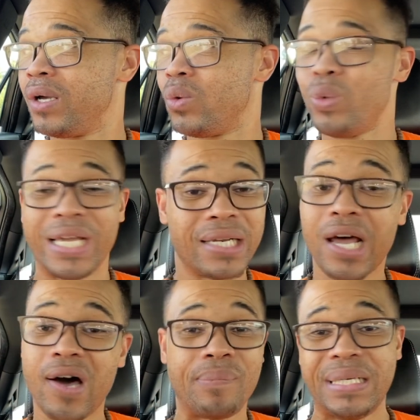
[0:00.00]
we can
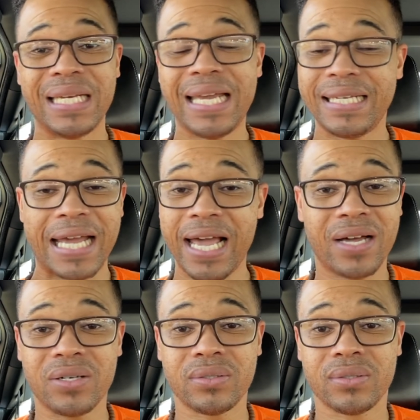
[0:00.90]
all be let
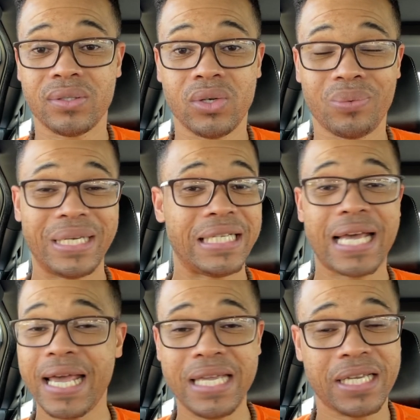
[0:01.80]
down when the
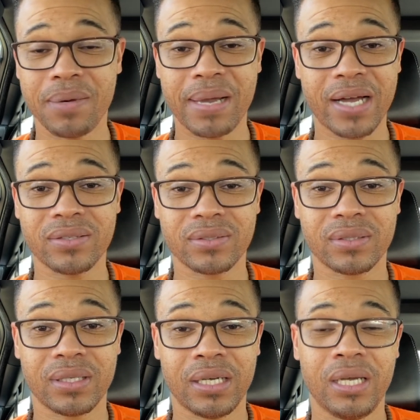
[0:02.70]
game come out.
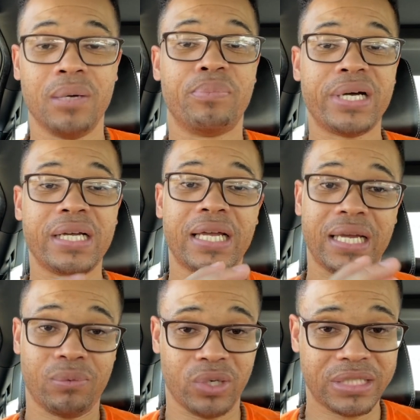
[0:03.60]
But
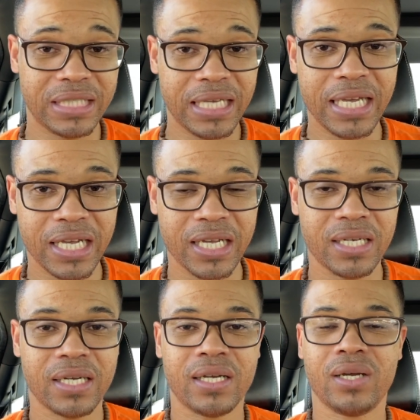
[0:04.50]
once again,
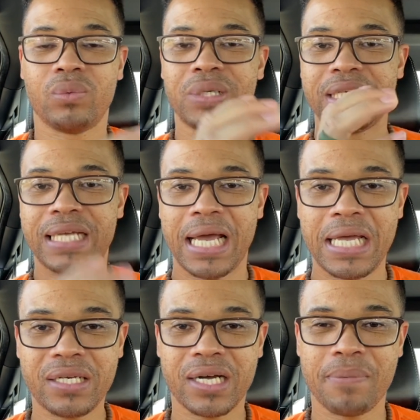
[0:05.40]
when the
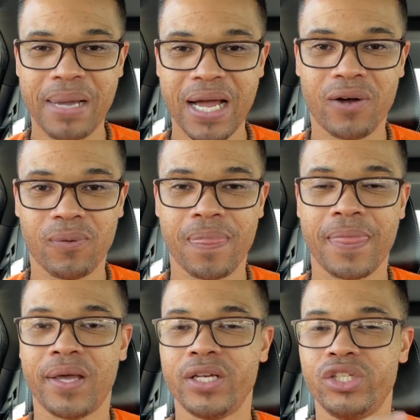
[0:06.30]
game come out,
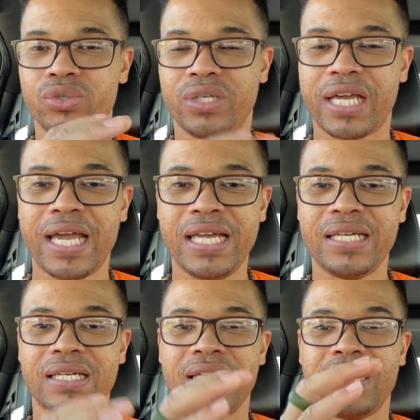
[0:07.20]
you can't
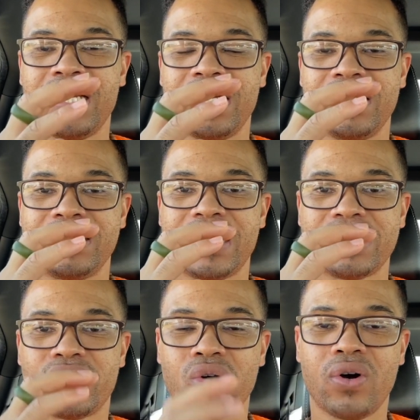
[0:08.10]

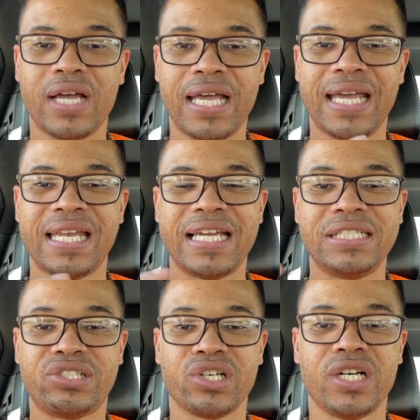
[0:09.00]
just go ahead
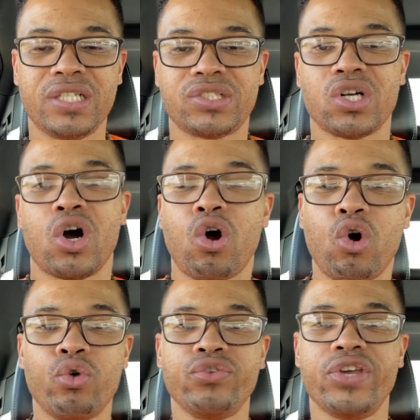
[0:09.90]
and judge the
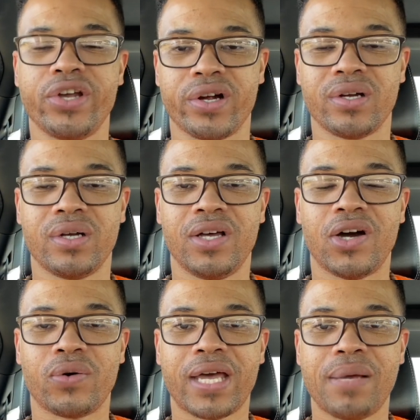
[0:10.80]
whole year.
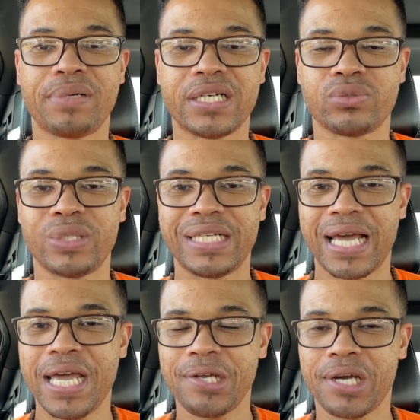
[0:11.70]
Okay? Because when the
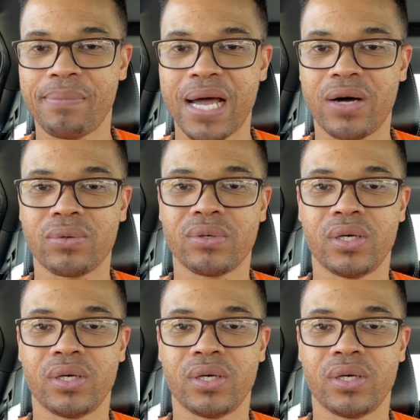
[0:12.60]
game come out,